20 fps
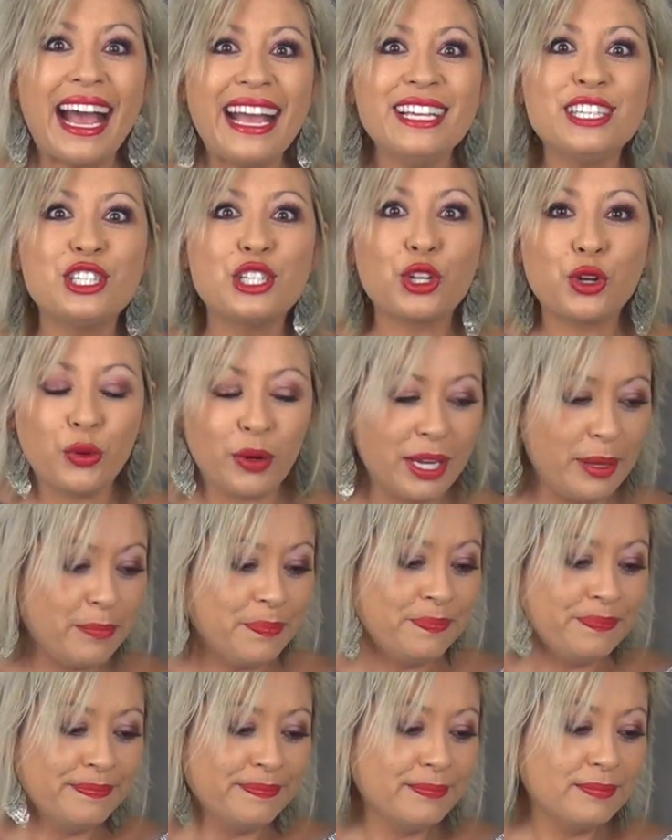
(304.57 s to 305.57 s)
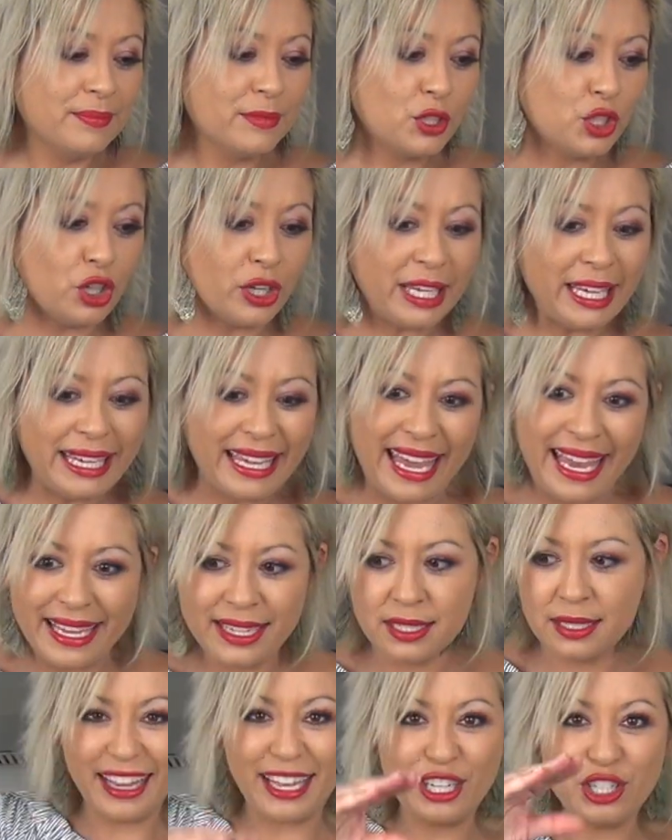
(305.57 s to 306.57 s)
ice cream cookie
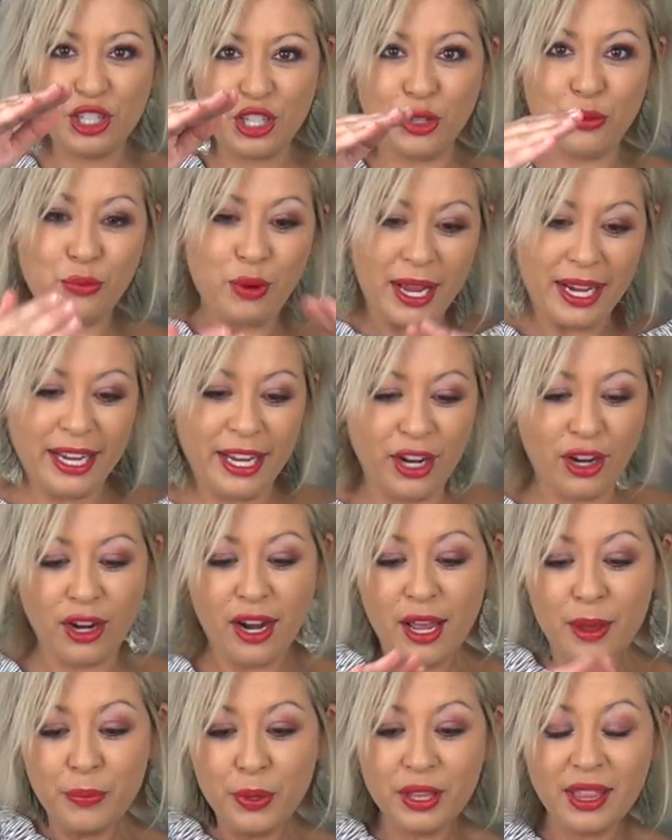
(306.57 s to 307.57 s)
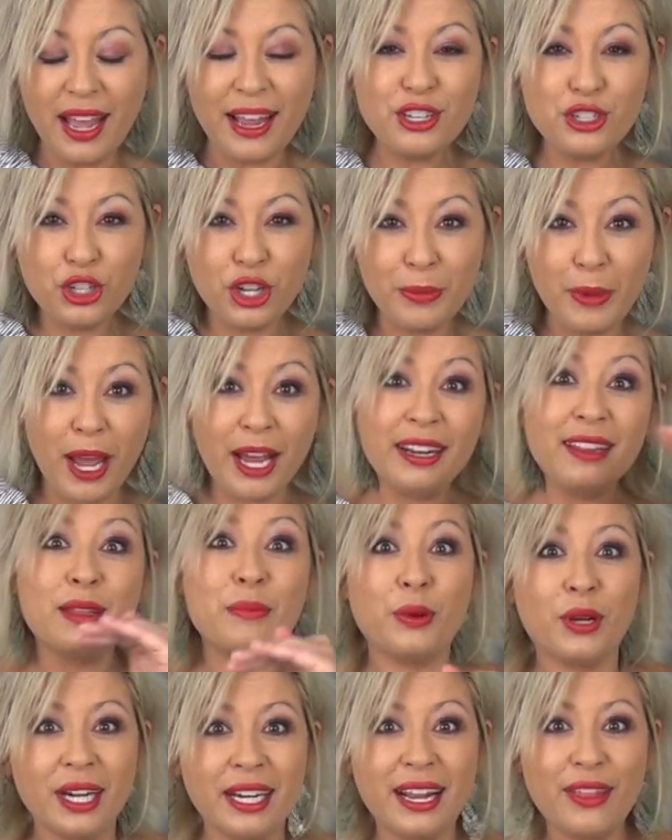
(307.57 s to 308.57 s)
cakes. Like one here, put the ice cream on and
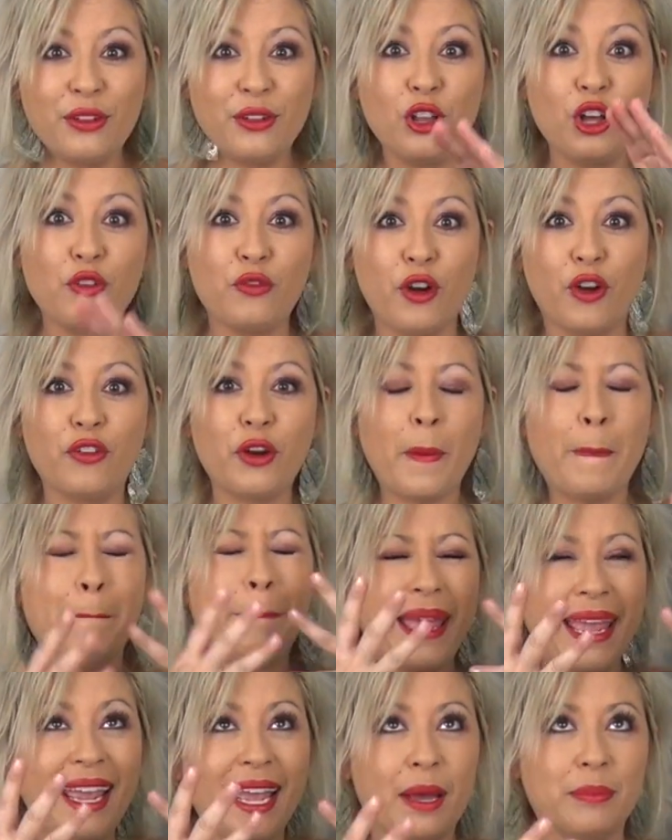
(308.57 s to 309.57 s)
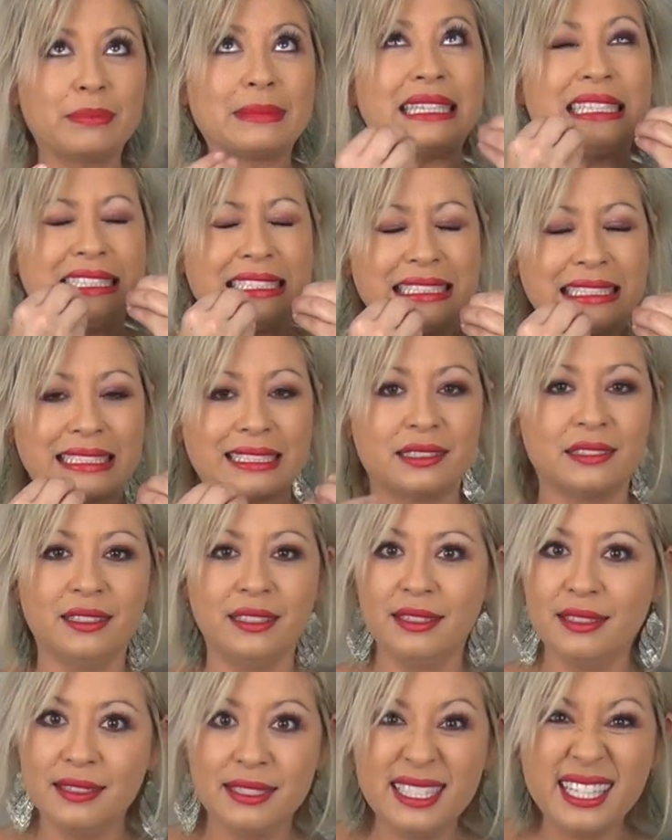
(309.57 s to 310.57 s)
then put another loaf over, bam,
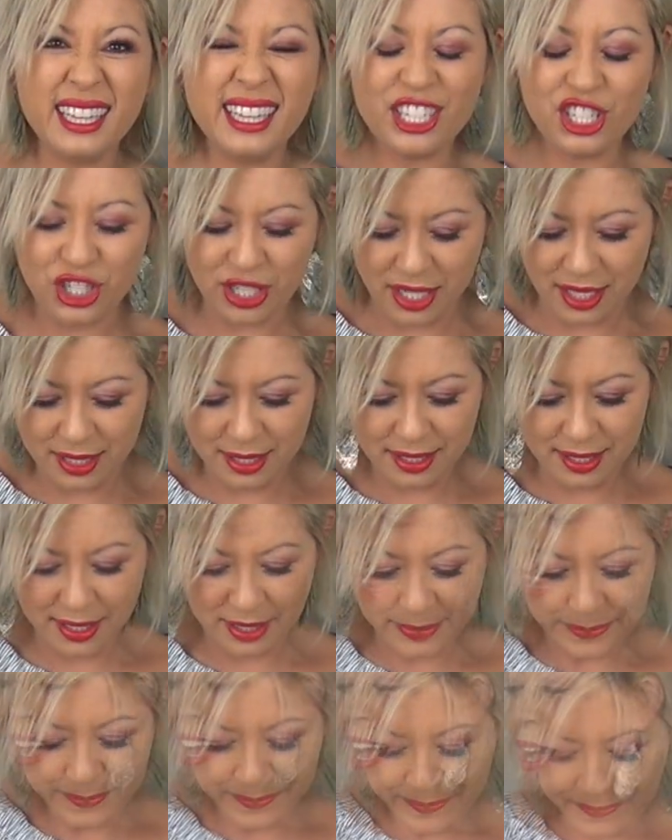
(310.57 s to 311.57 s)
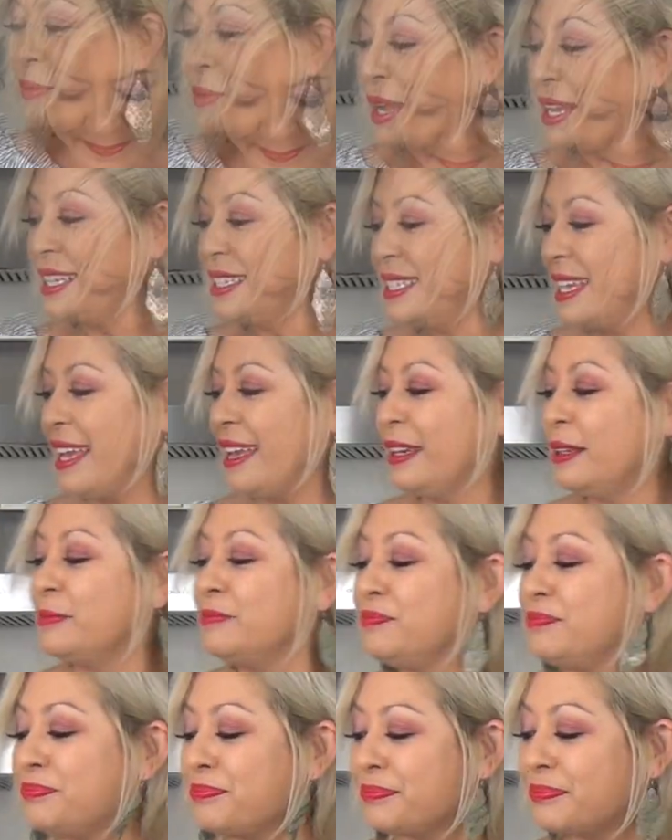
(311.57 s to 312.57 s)
delicious. I wanna
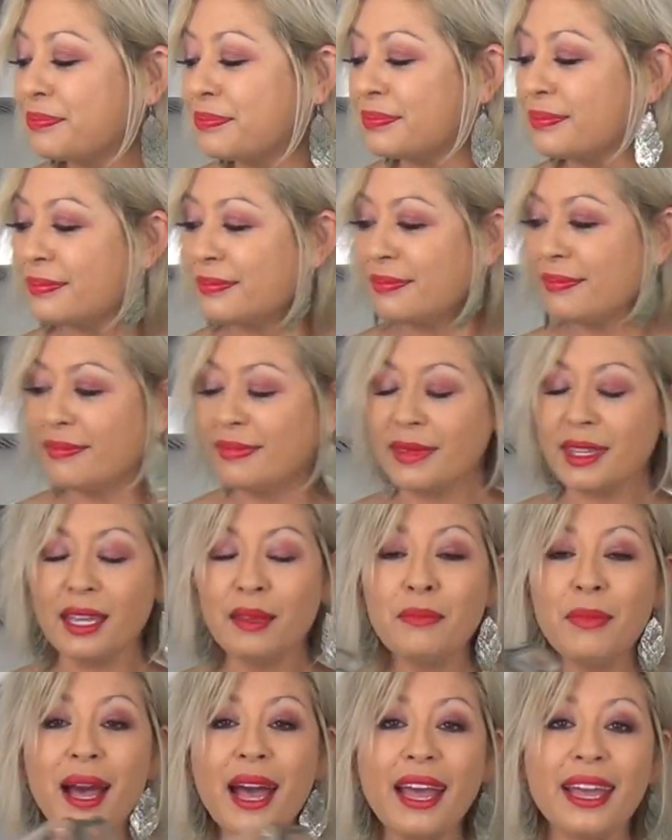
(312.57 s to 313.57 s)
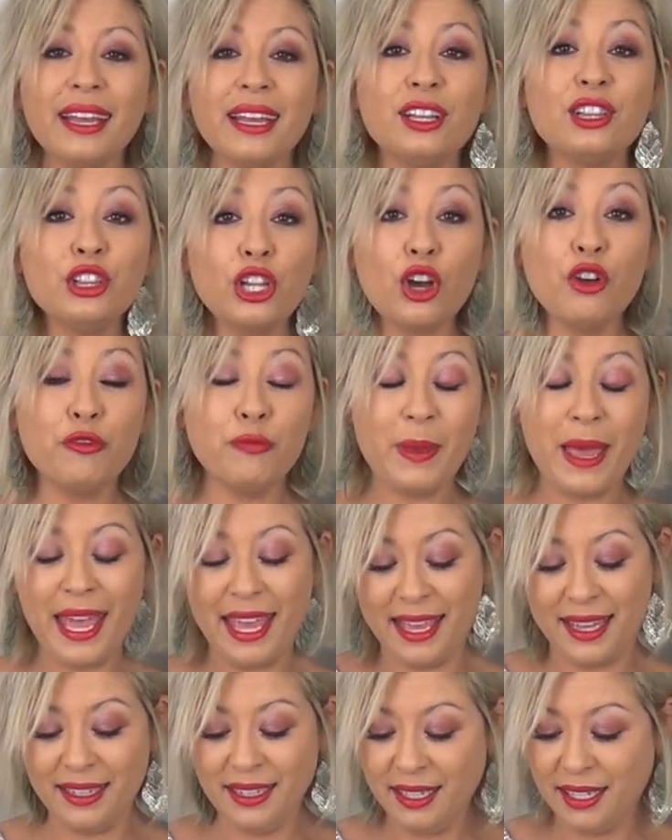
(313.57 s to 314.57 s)
take my loaf
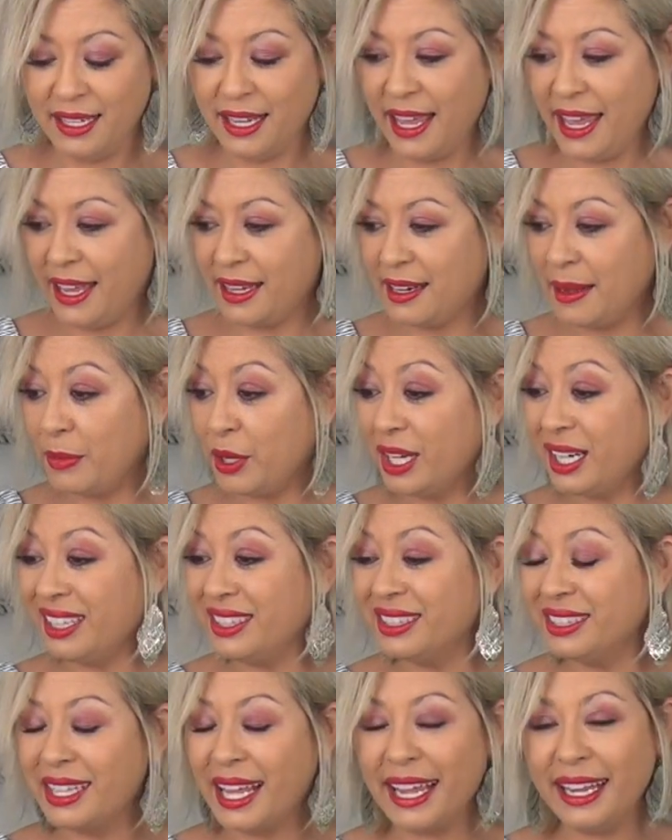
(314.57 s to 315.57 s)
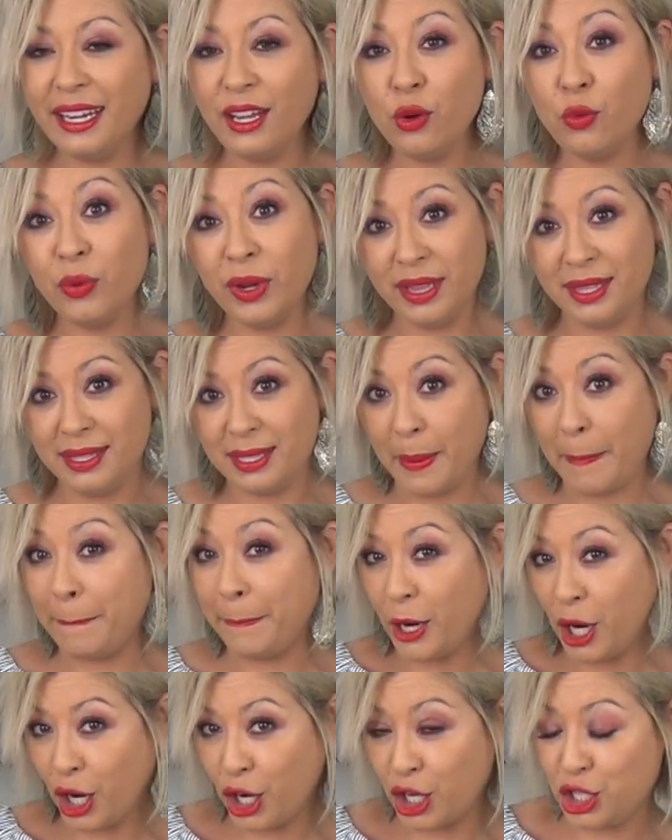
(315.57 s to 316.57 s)
pan and I'm gonna line it with some
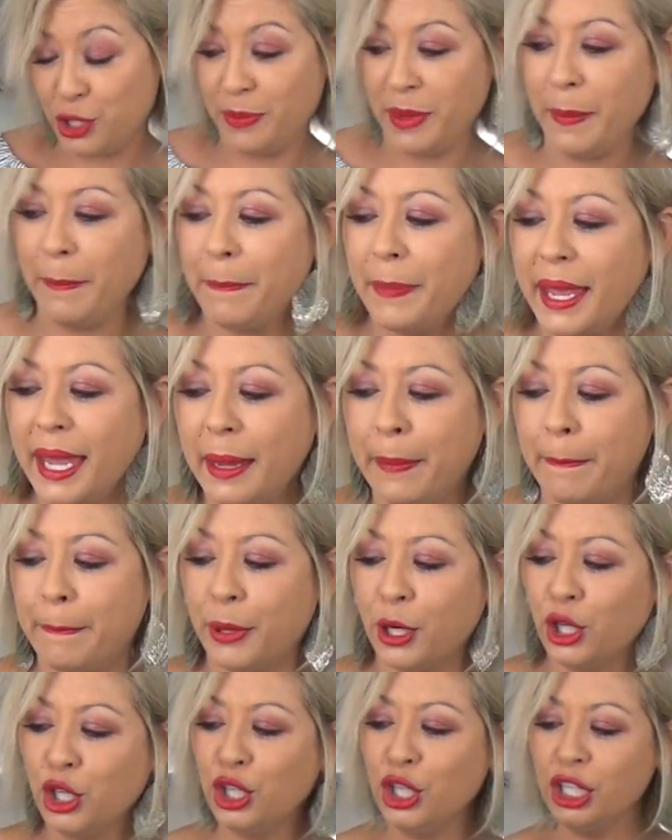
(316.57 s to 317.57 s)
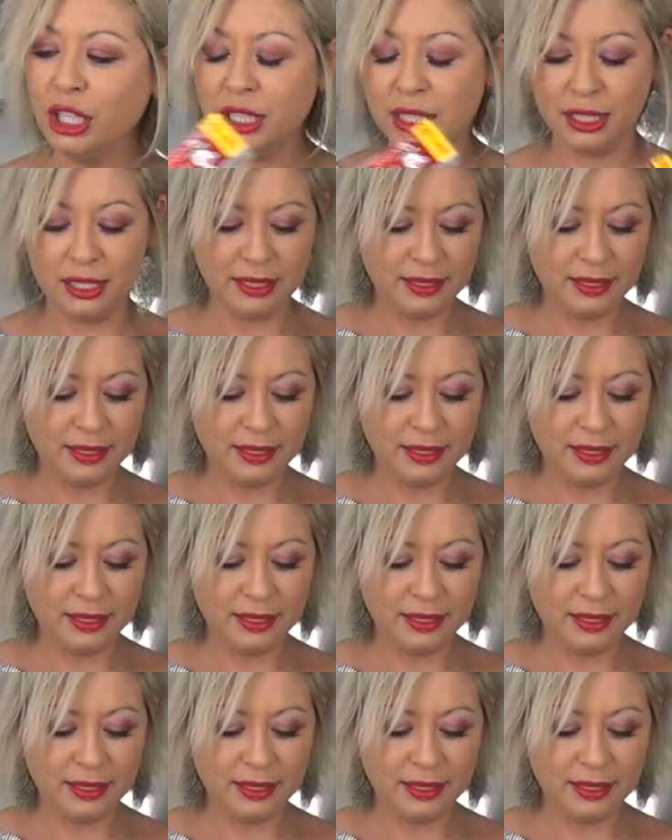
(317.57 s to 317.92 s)
parchment paper.